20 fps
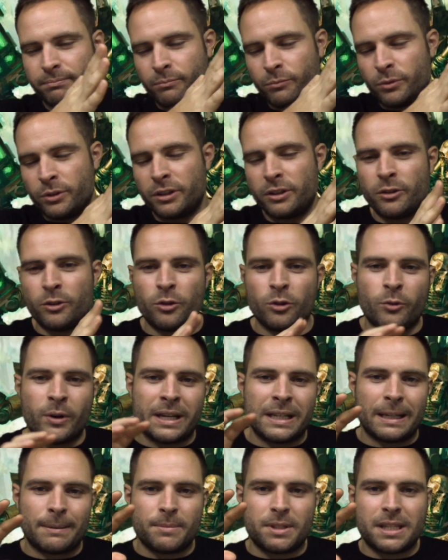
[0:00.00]
you
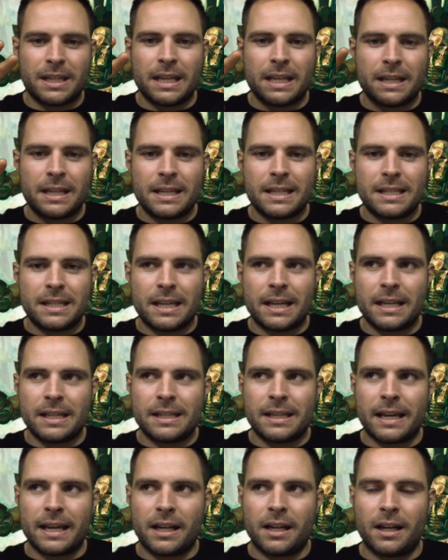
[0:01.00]
end up seeing these things
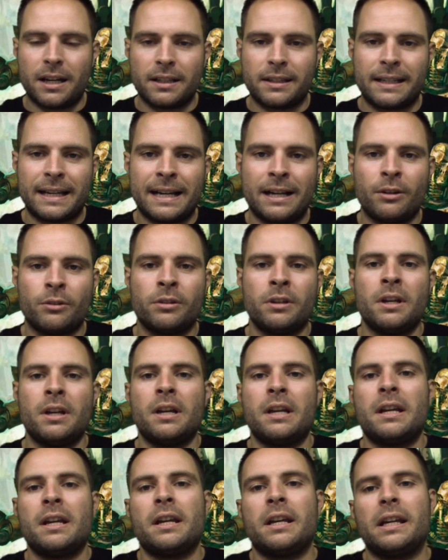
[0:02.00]
get cut down
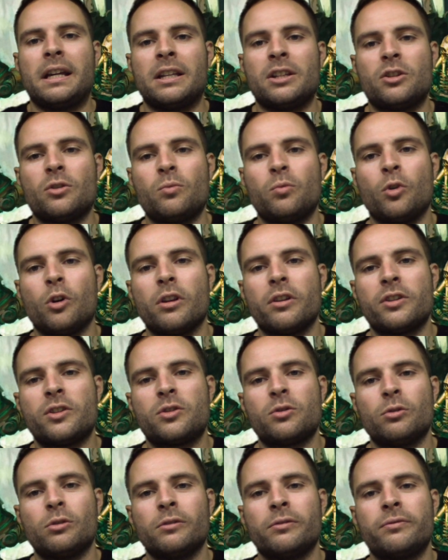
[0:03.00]
into what the
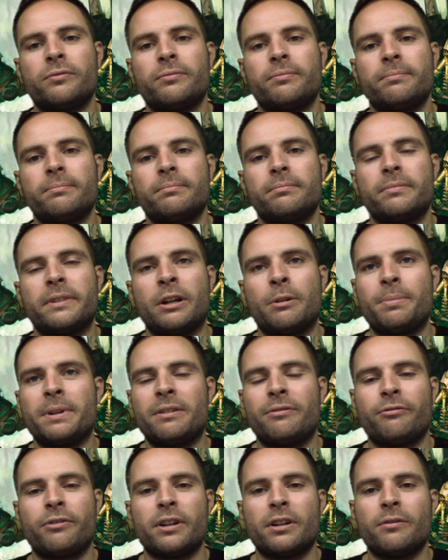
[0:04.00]
sort of, there'll be
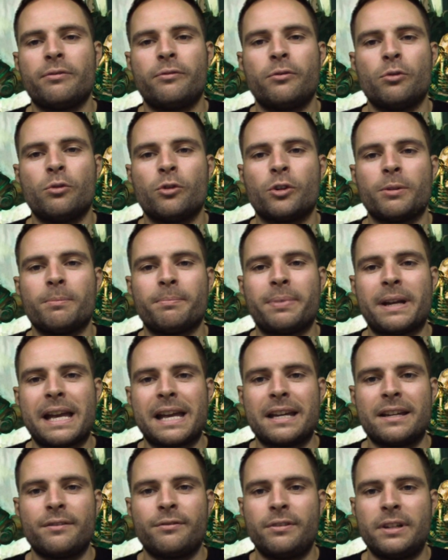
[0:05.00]
3 or 4
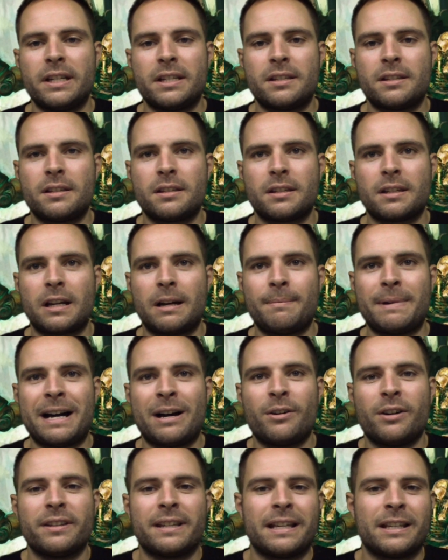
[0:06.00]
competitive lists come
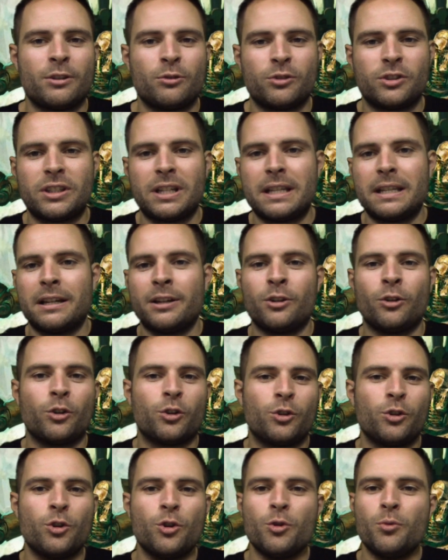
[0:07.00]
out, and then you'll see the odd
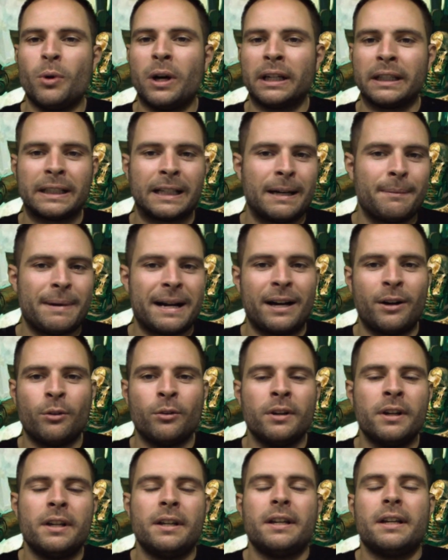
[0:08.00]
new one come
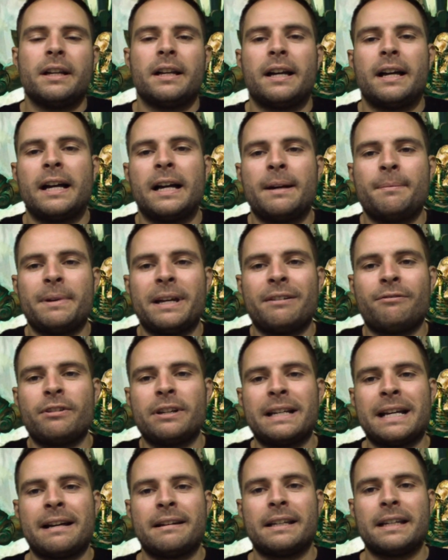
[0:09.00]
out every
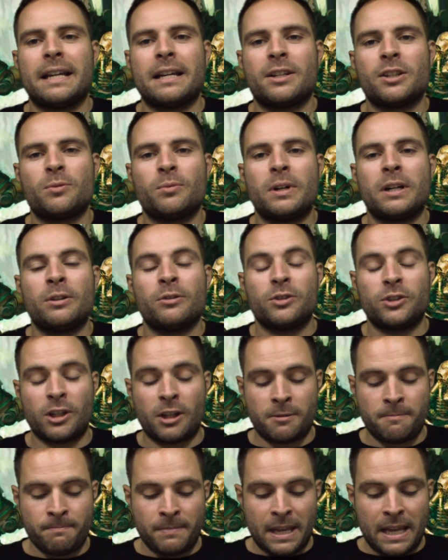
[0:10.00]
now and again as well.
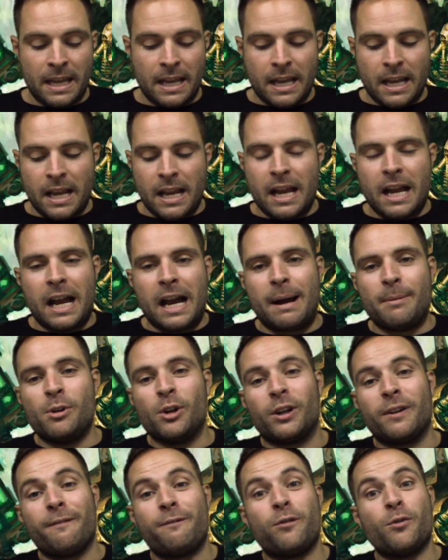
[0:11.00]
So I'm
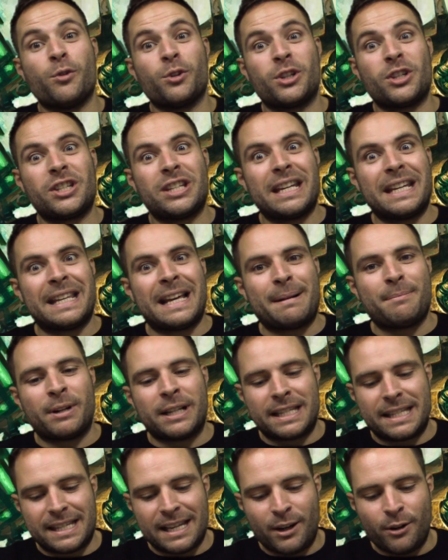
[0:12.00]
looking forward to seeing that
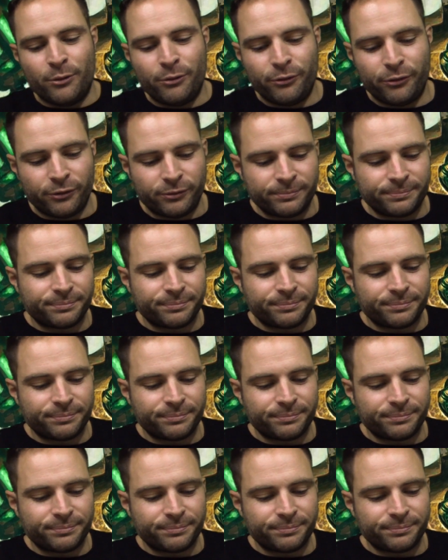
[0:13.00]
myself.